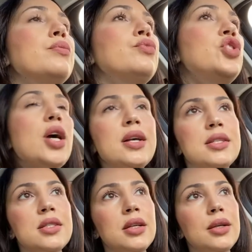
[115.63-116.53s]

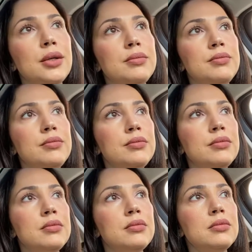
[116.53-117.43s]
just
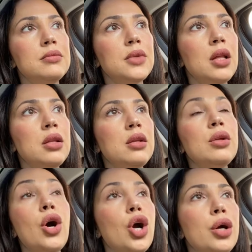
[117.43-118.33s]
a little
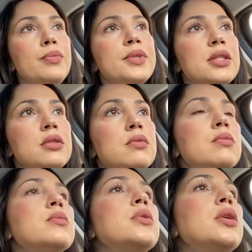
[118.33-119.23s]
carbs,
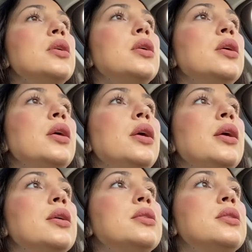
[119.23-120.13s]

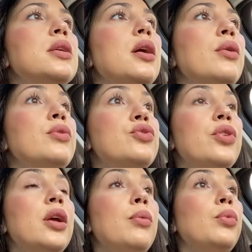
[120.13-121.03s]
and I was
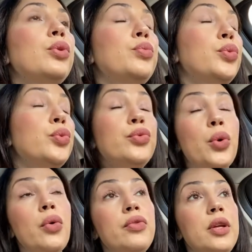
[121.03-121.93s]
drinking bulletproof
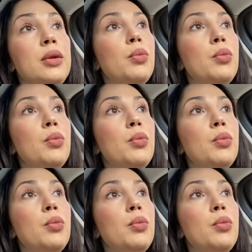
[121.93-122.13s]
coffee in the